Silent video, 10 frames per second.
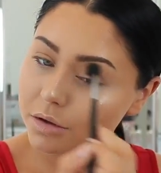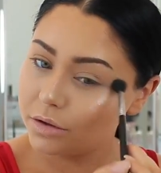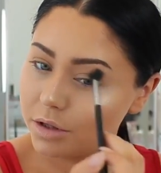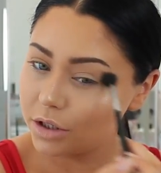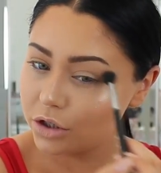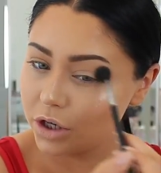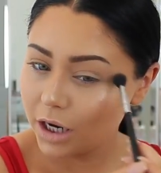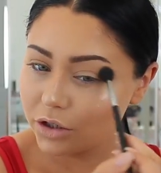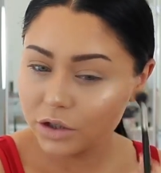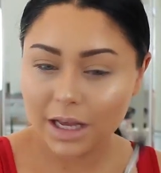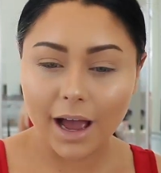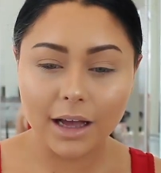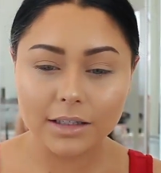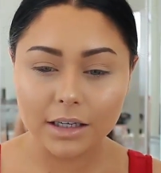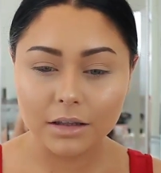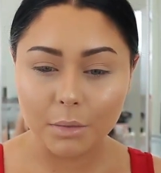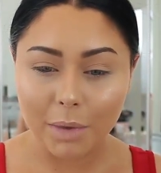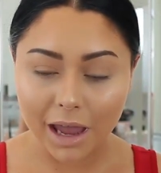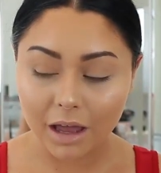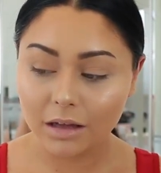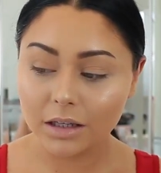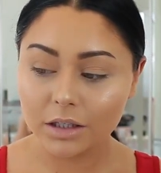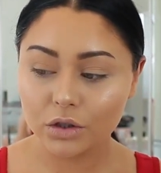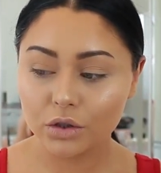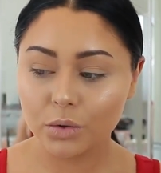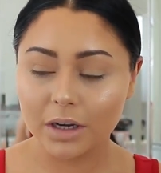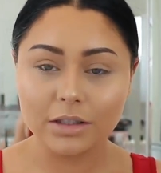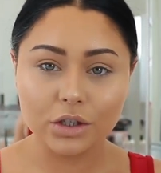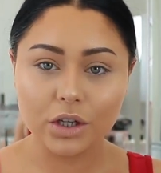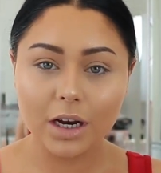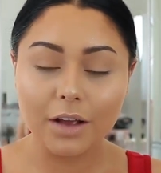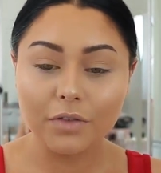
This shade just adds like the palest transition.